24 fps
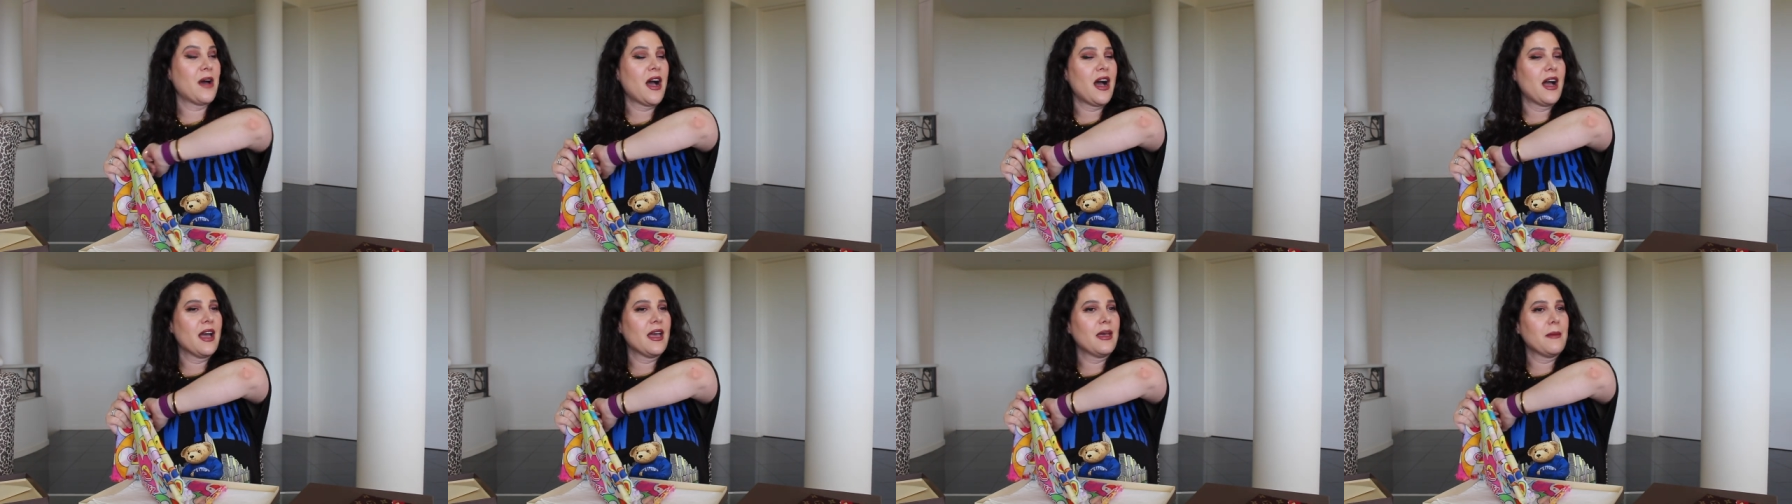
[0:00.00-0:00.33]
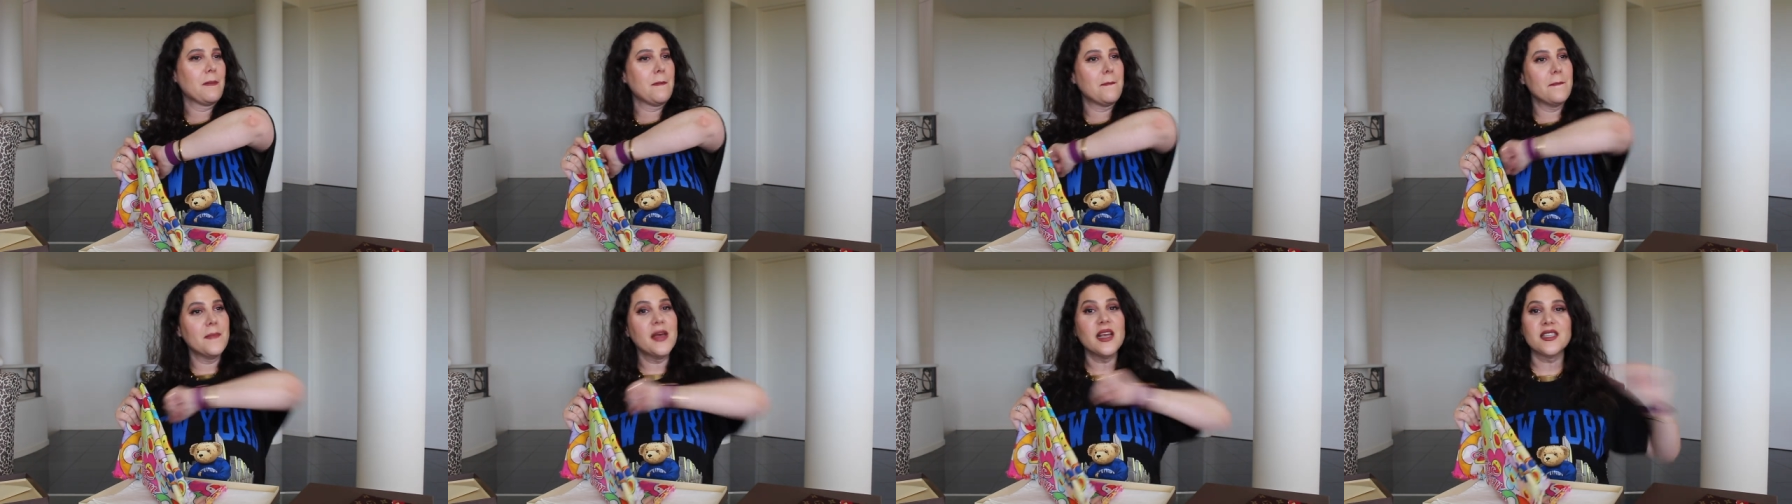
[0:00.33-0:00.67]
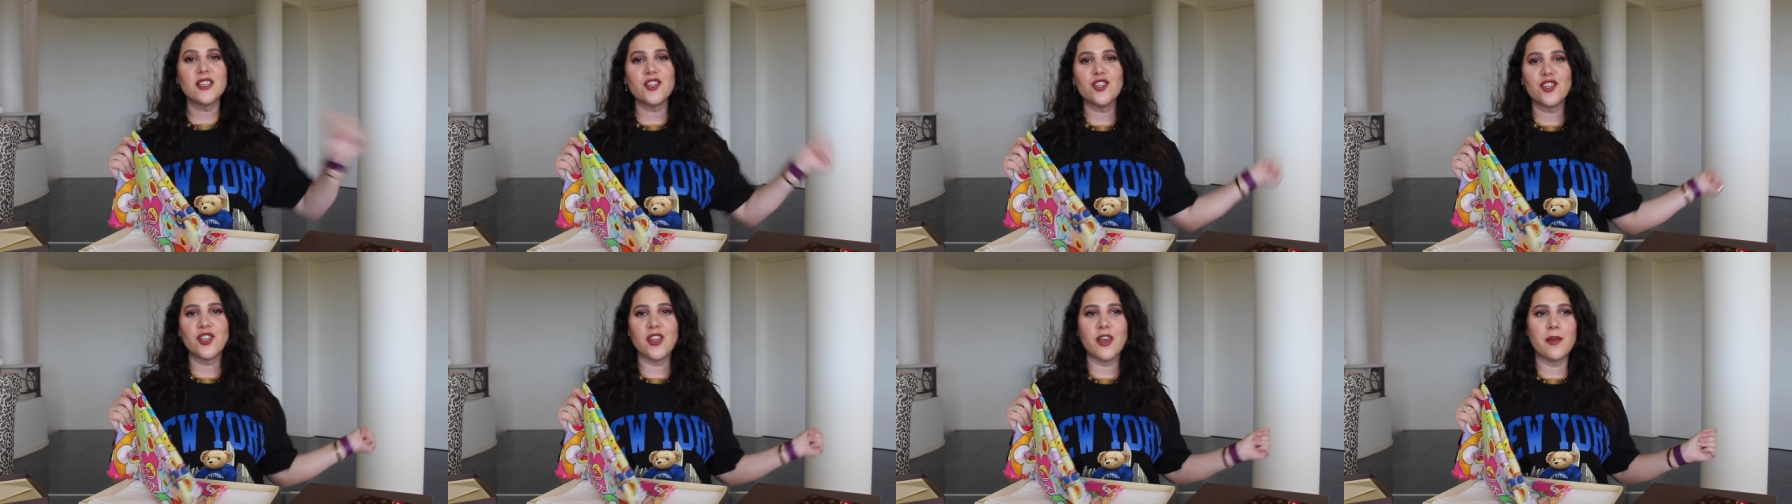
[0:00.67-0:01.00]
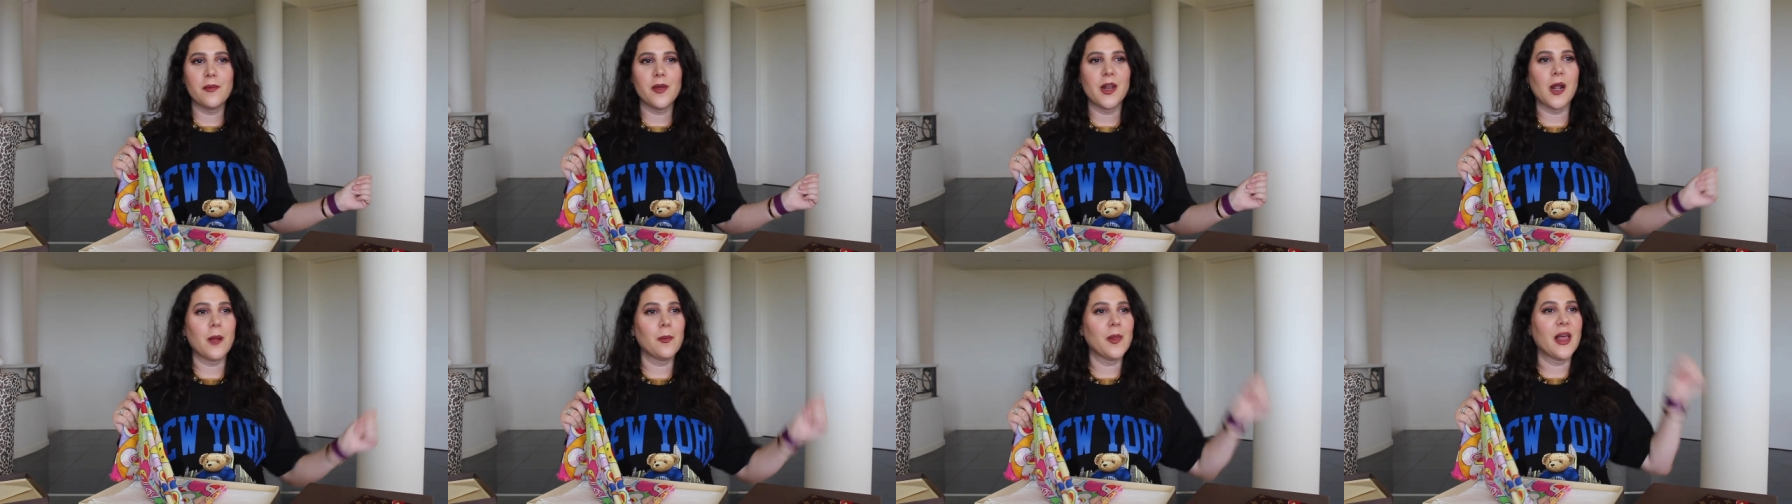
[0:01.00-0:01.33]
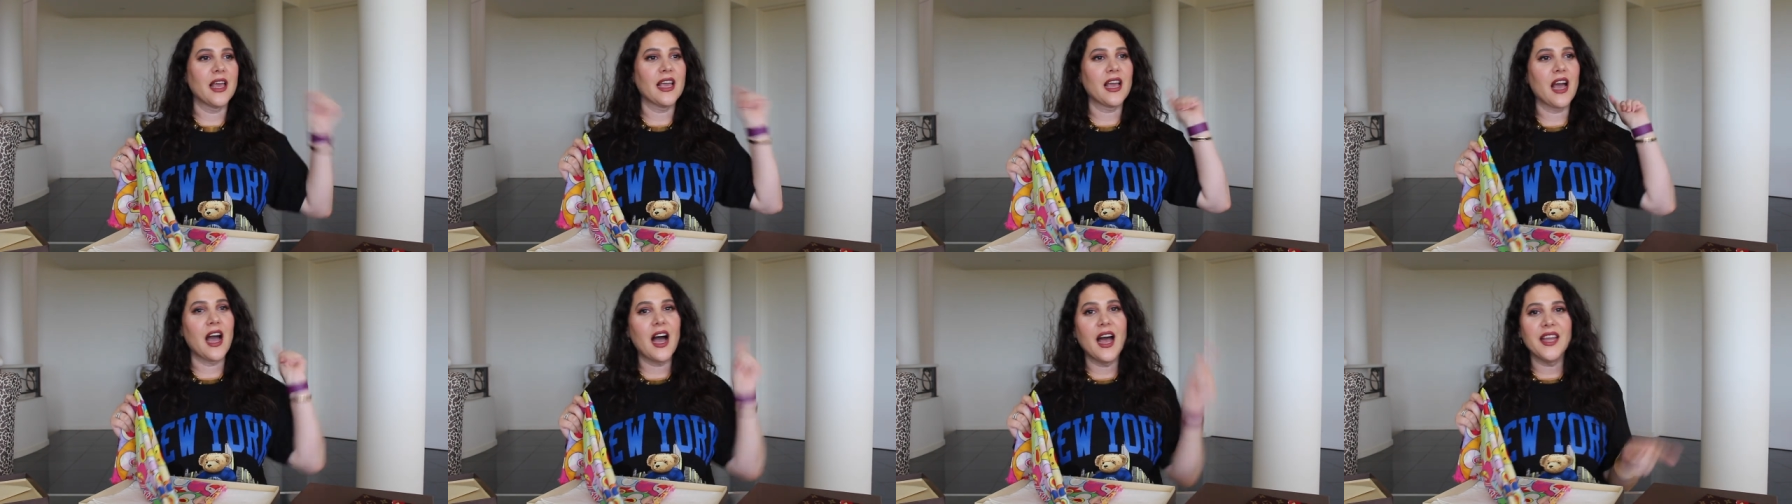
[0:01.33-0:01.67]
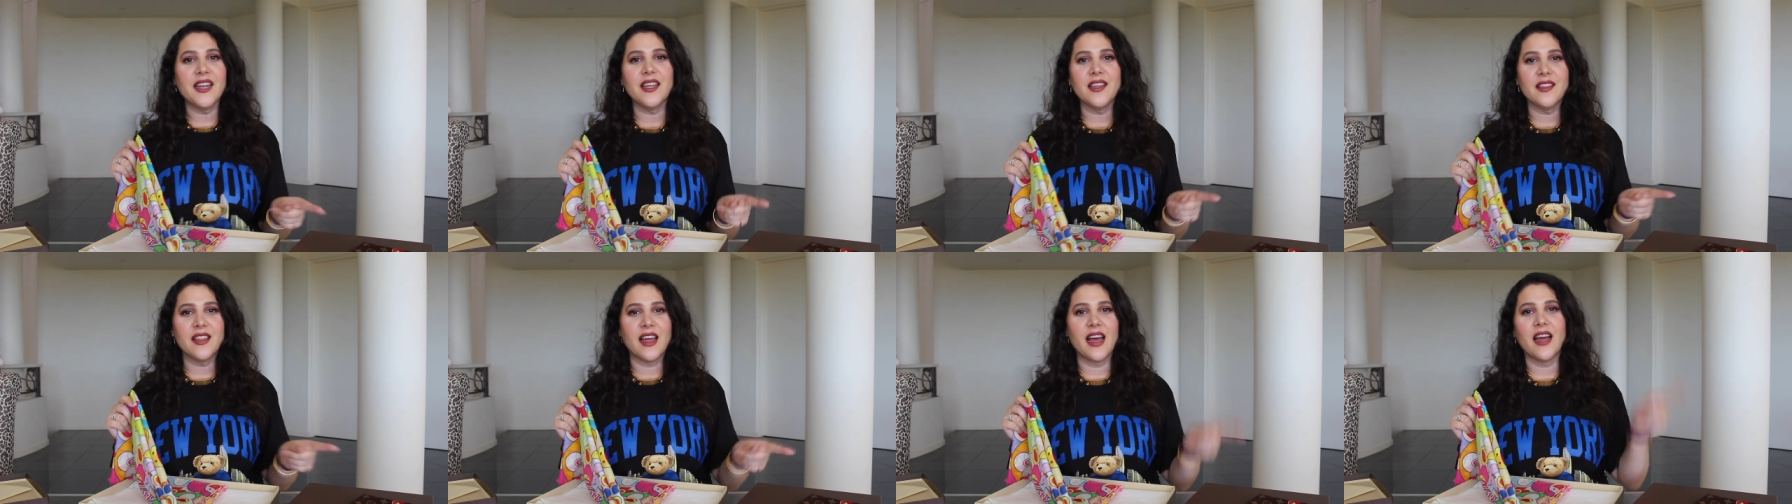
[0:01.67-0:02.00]
I messaged them and I'm like, I
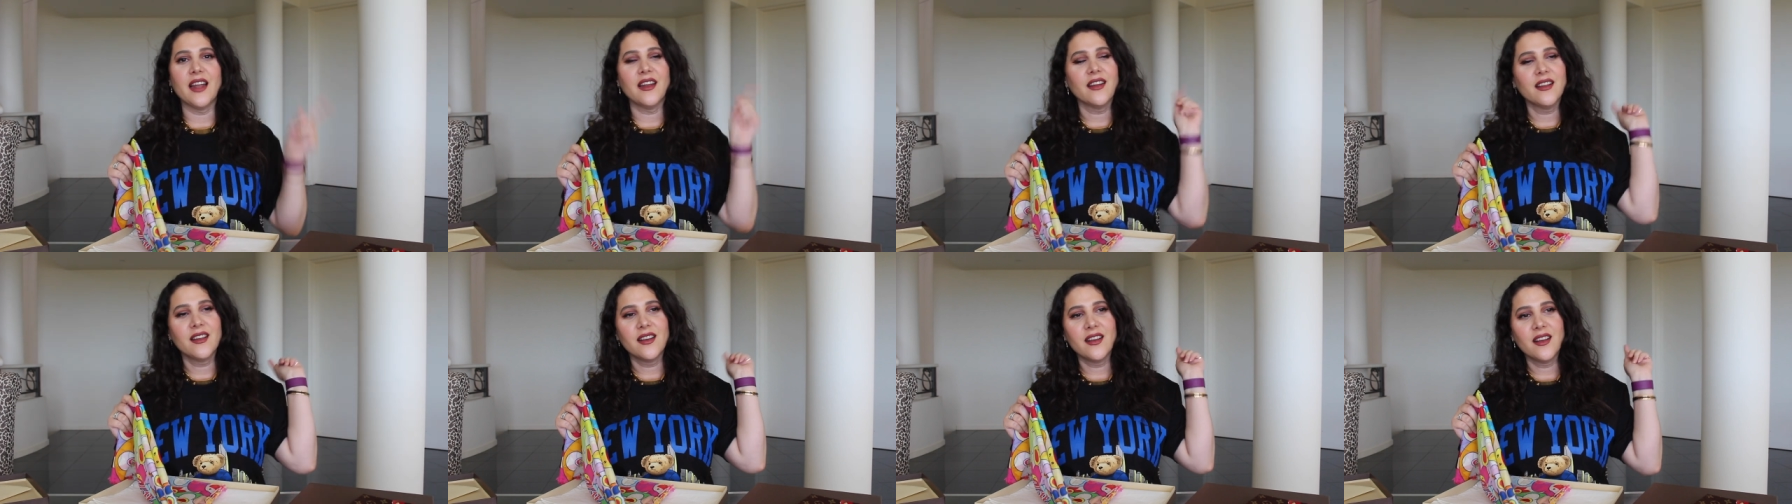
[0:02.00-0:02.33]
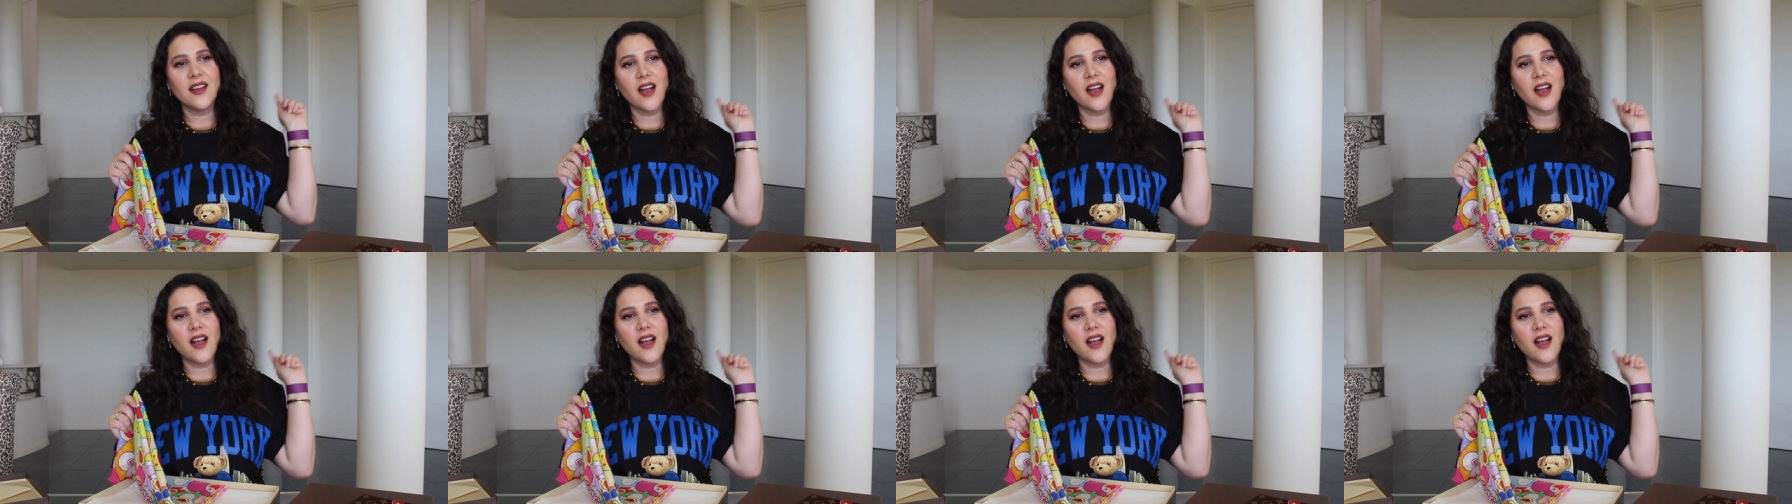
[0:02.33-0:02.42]
need that